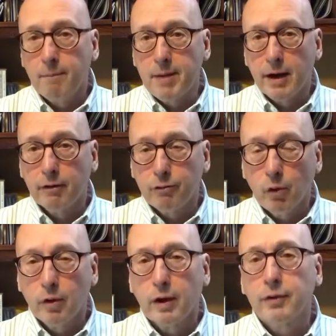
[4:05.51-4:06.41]
better
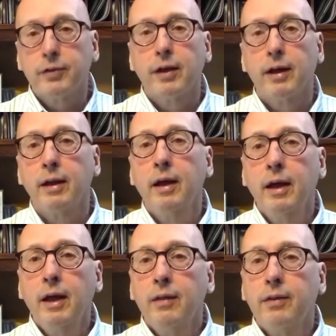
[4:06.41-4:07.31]
for us that
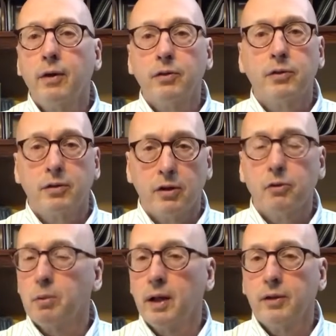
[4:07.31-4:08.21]
those
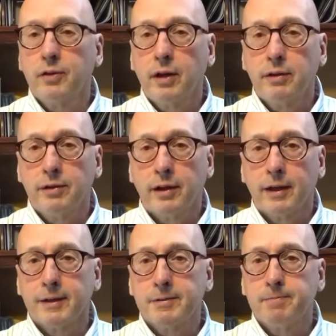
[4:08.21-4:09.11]
displace other
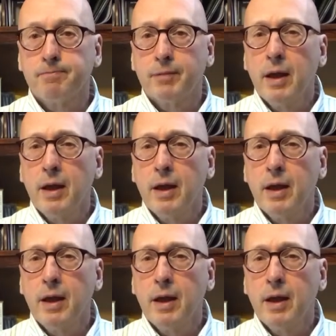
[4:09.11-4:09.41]
things.